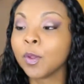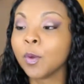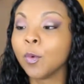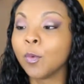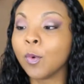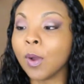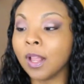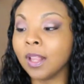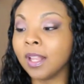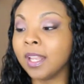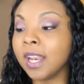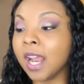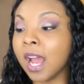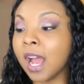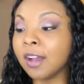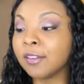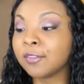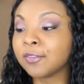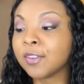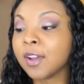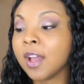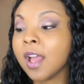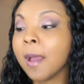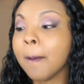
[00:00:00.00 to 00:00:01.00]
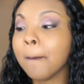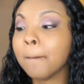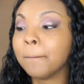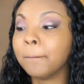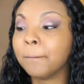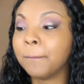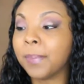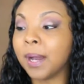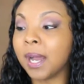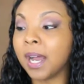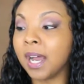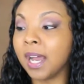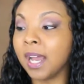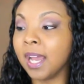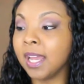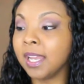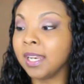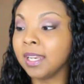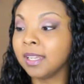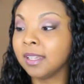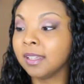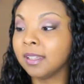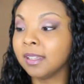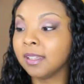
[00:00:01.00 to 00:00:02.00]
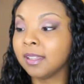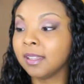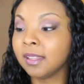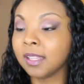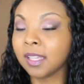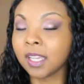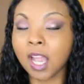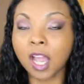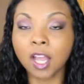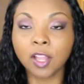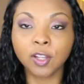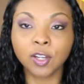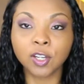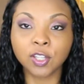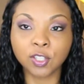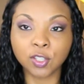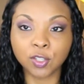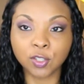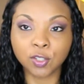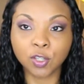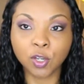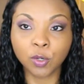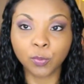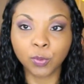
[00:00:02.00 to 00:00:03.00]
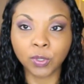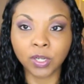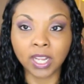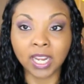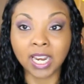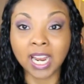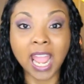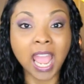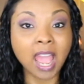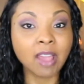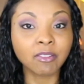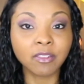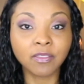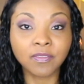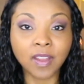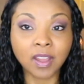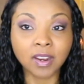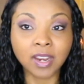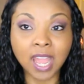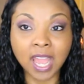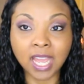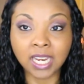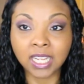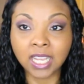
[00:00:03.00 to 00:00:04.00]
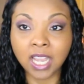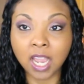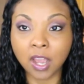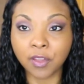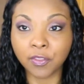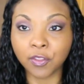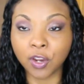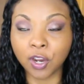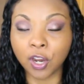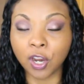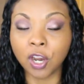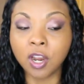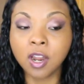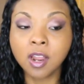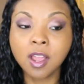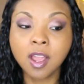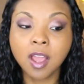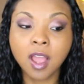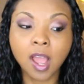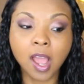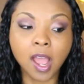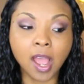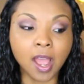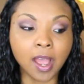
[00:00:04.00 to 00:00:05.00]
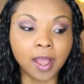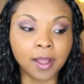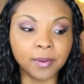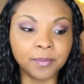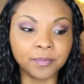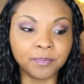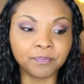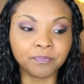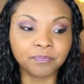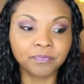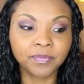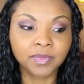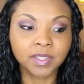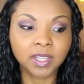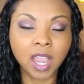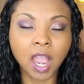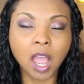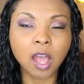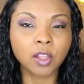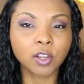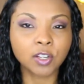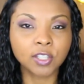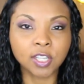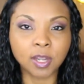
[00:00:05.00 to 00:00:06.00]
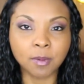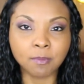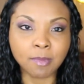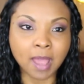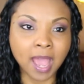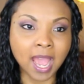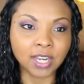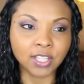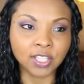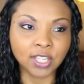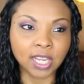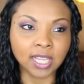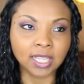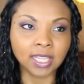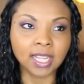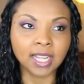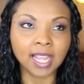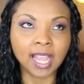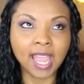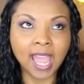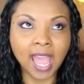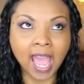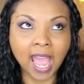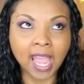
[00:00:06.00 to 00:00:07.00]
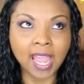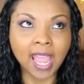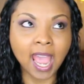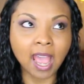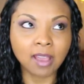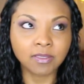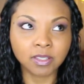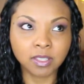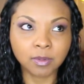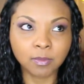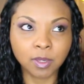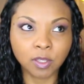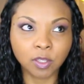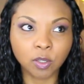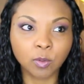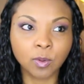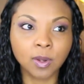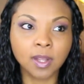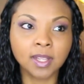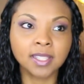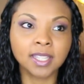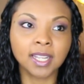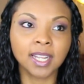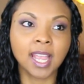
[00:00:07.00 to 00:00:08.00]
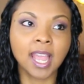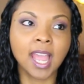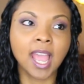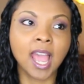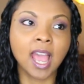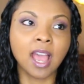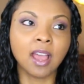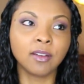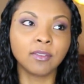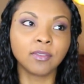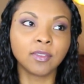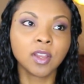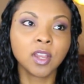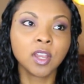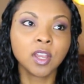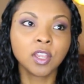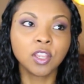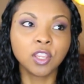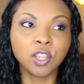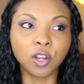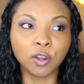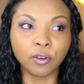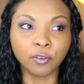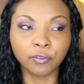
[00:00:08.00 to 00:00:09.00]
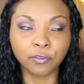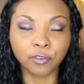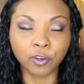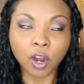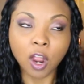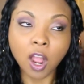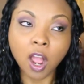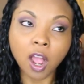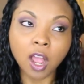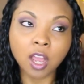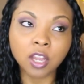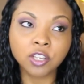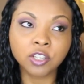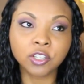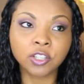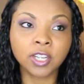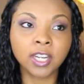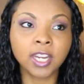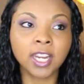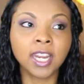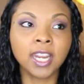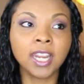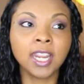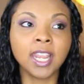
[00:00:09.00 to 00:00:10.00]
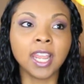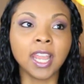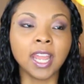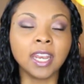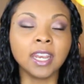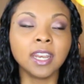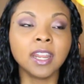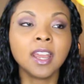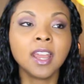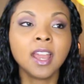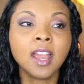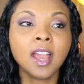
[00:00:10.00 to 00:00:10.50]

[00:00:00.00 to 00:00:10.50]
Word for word: well enough, but the color is just so pretty, and I haven't found any other color to match it. Like I have some other ones, like I have, you know, for Audrey and